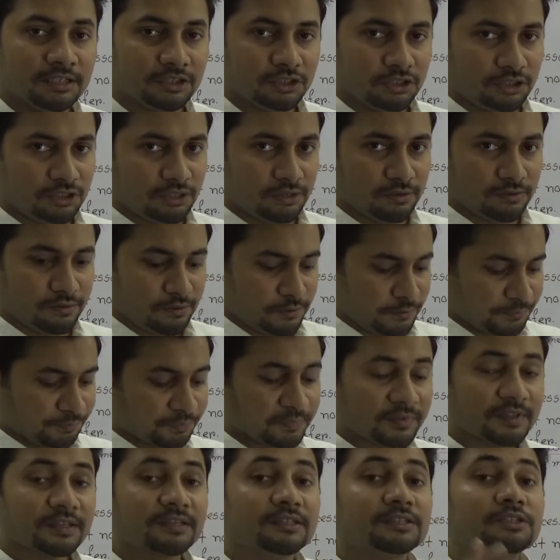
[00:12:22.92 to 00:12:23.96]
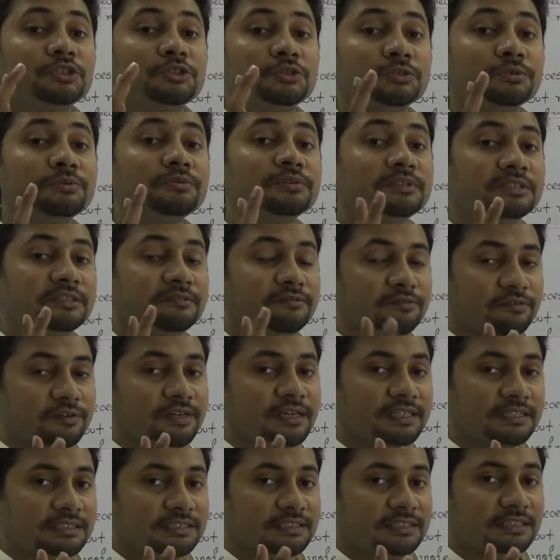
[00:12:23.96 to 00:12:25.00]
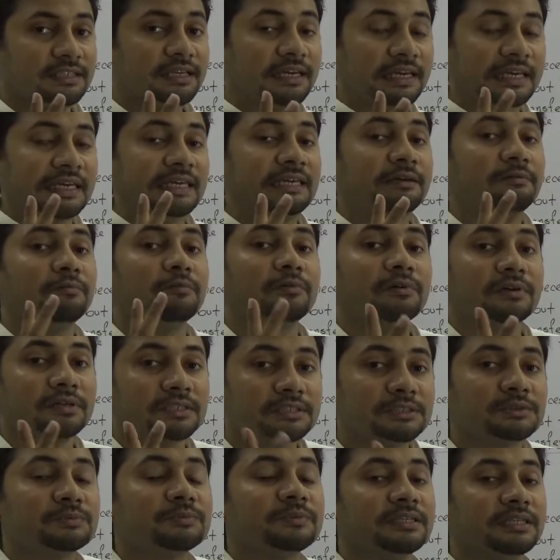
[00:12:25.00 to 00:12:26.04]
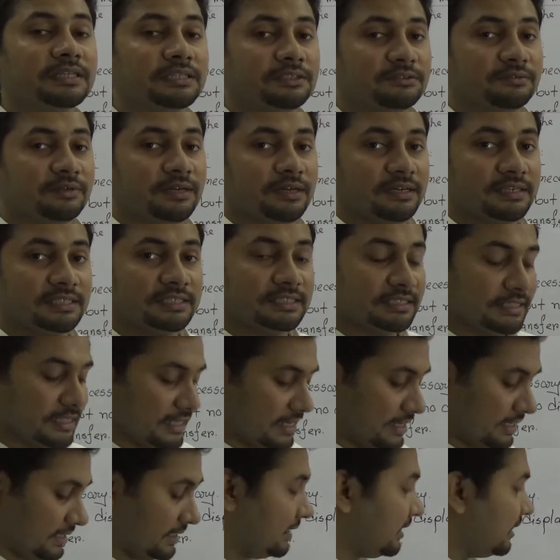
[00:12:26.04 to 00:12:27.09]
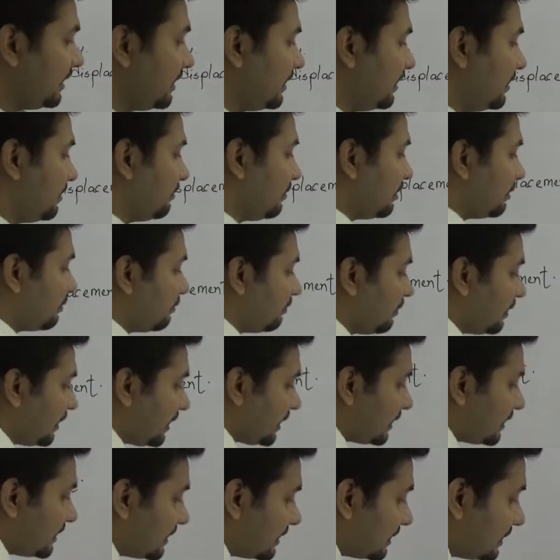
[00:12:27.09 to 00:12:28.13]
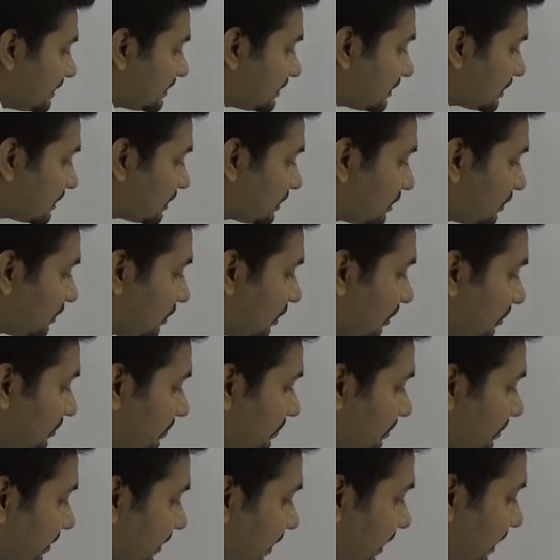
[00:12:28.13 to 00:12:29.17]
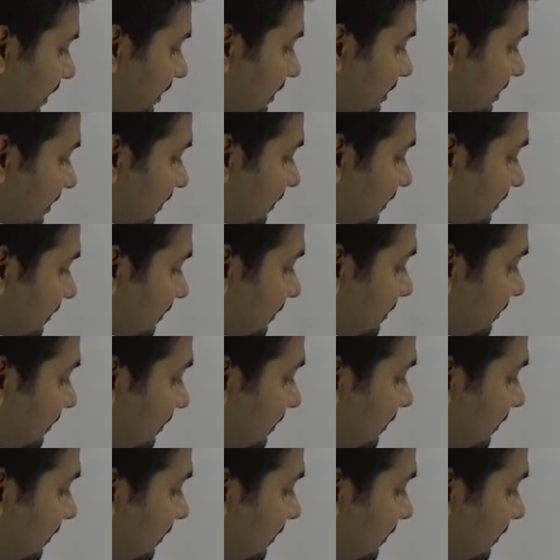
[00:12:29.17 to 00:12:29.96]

So two different keywords we need to understand. Number one is compression,